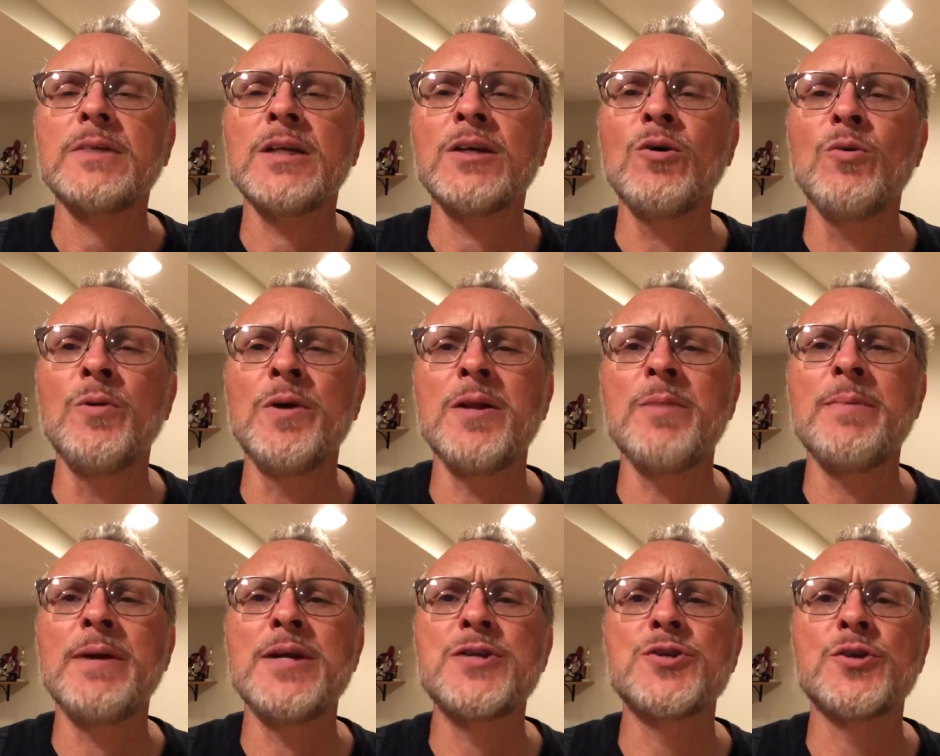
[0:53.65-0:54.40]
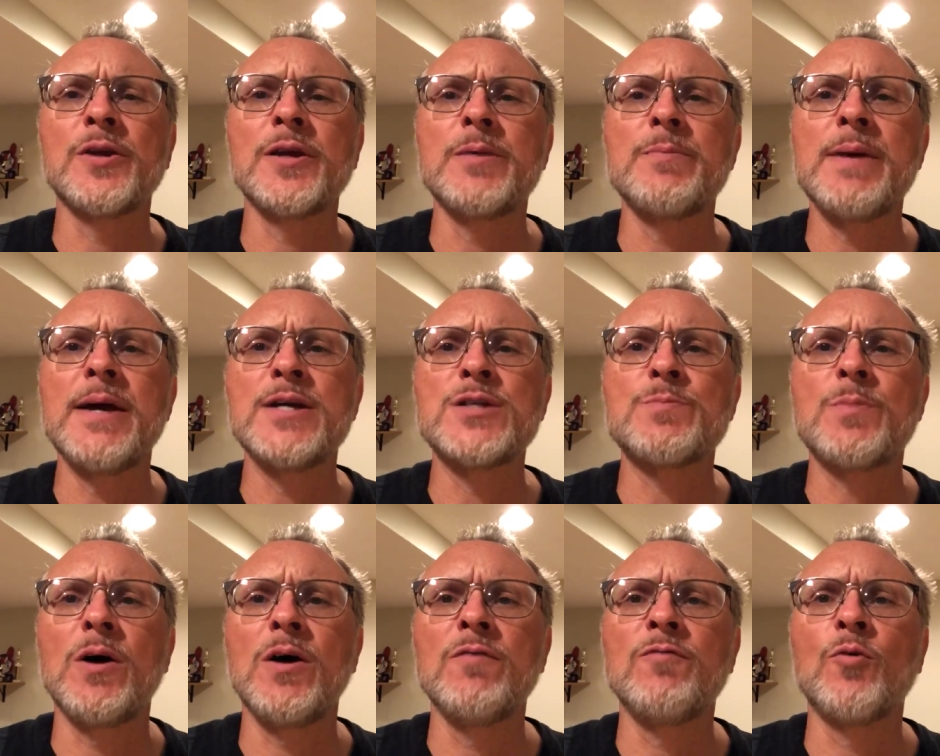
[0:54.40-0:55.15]
going in Major League
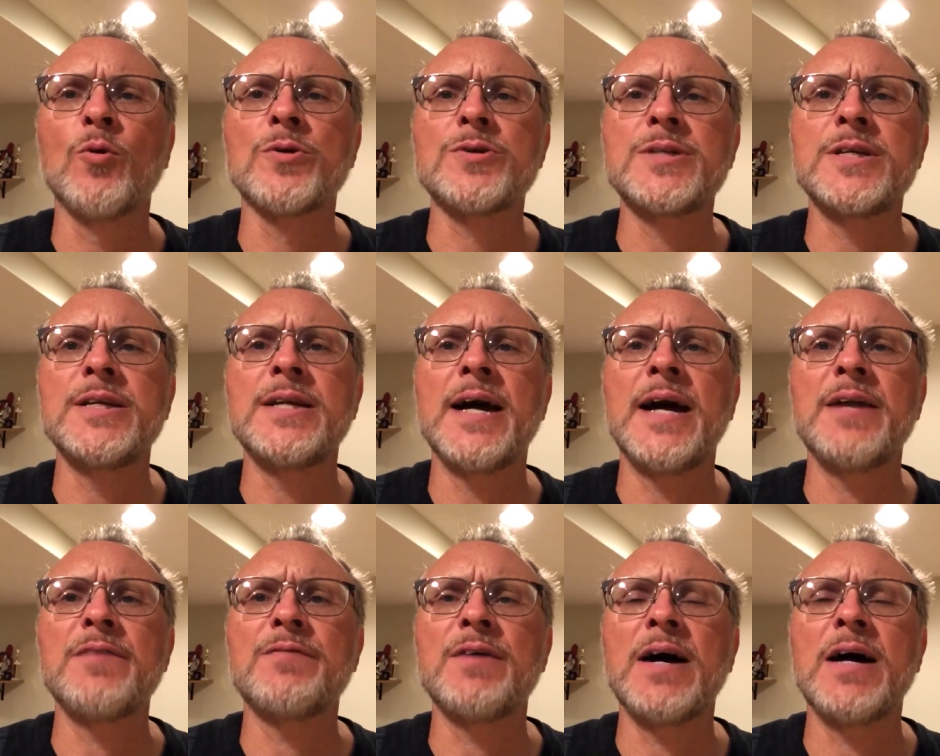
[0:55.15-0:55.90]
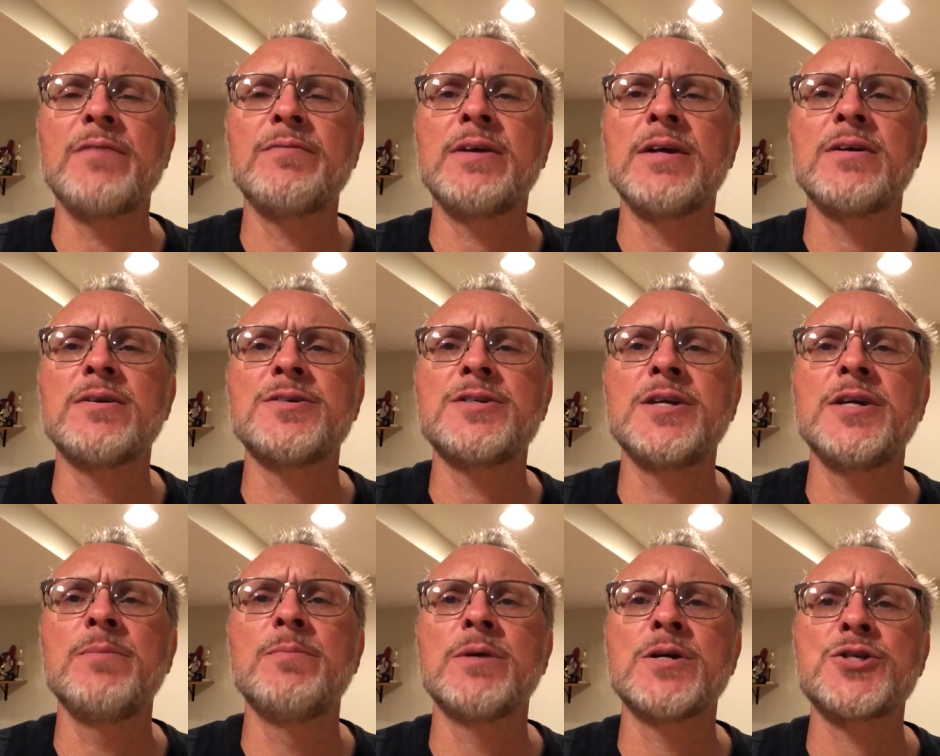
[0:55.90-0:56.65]
Baseball, fourteen ninety-five
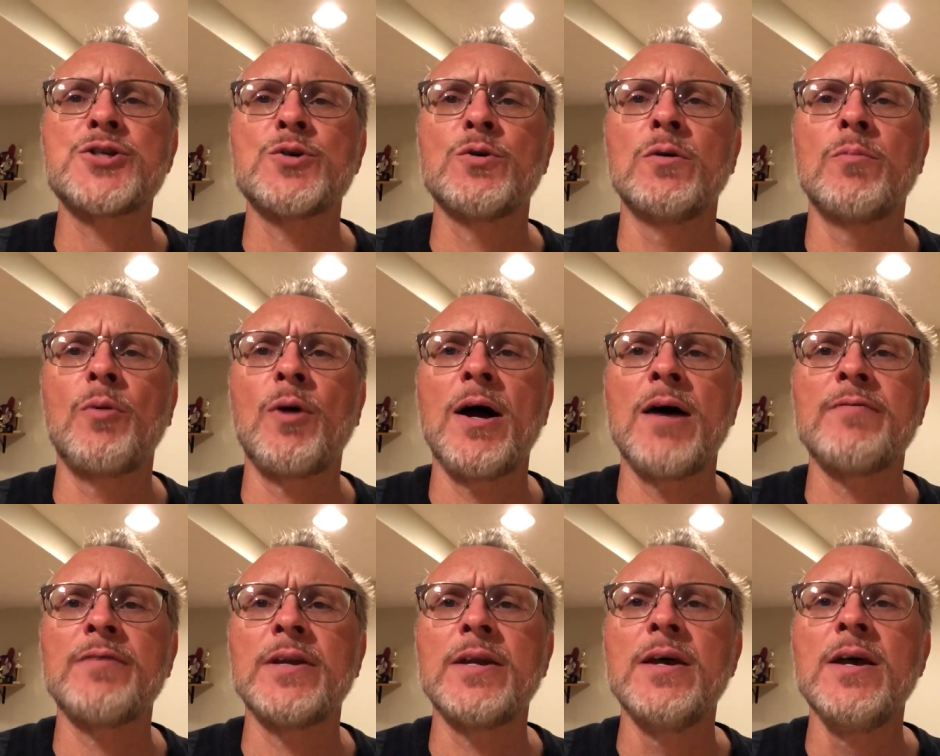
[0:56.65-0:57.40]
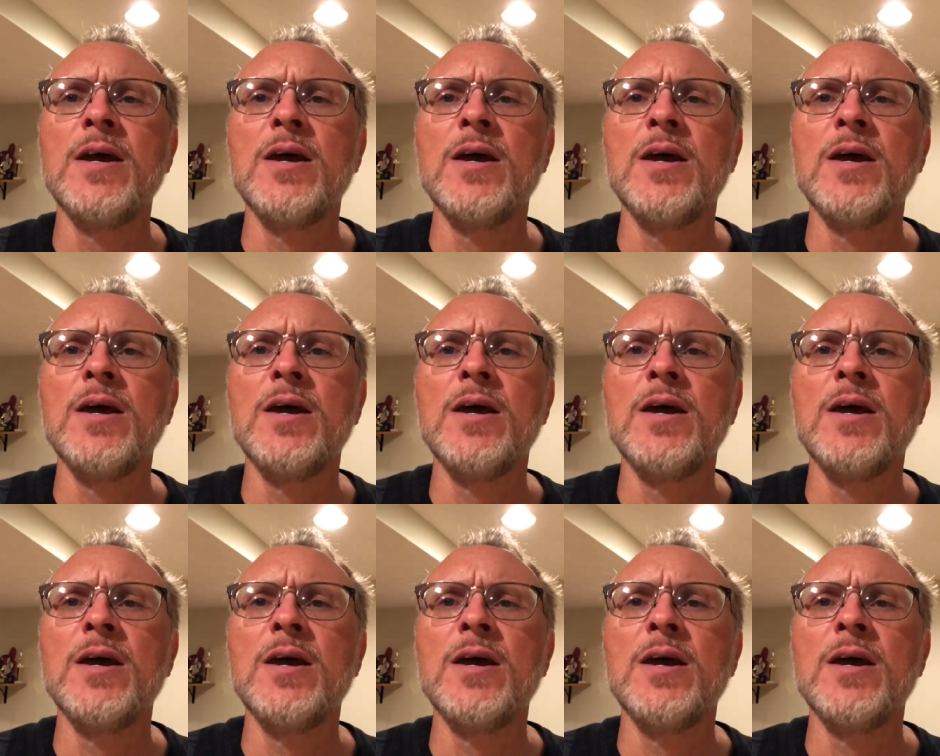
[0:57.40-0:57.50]
guaranteed must show a profit